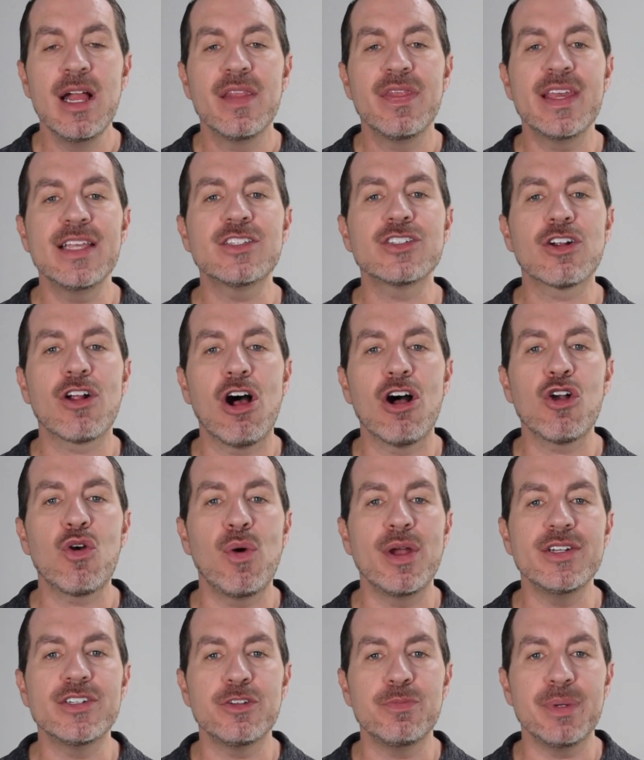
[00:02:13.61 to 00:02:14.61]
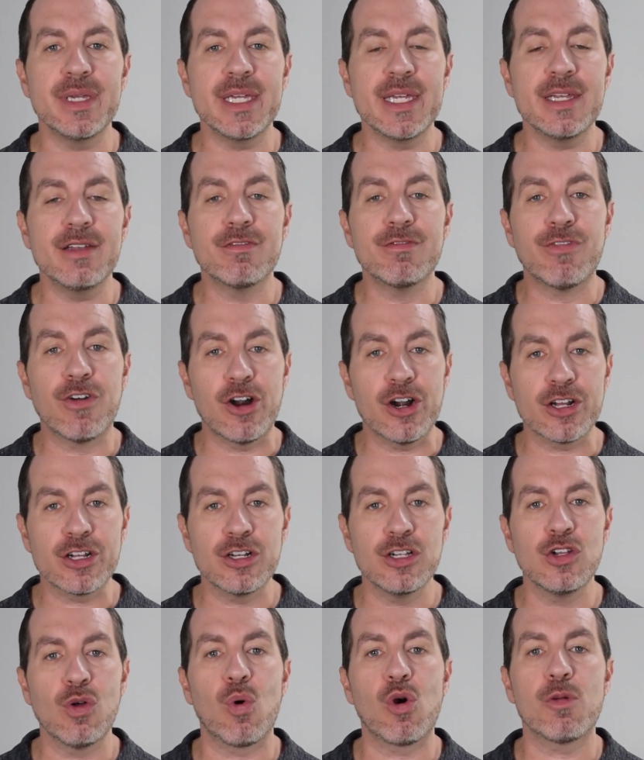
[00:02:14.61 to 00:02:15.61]
these are all going to be
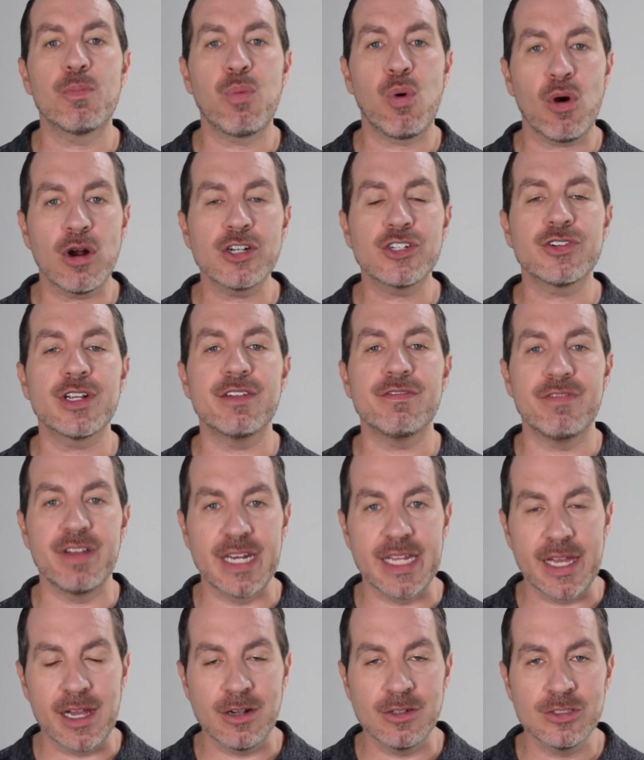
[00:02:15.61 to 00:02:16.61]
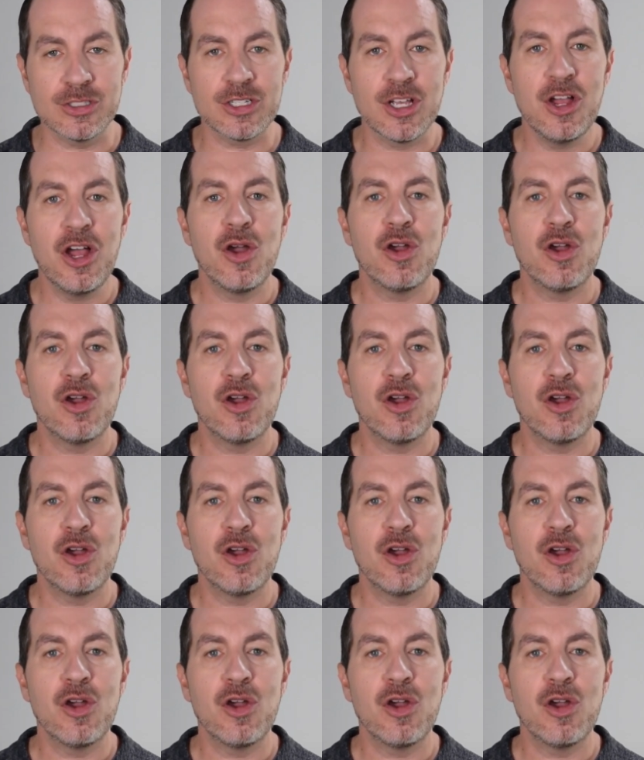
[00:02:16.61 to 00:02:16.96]
vertical or portrait videos.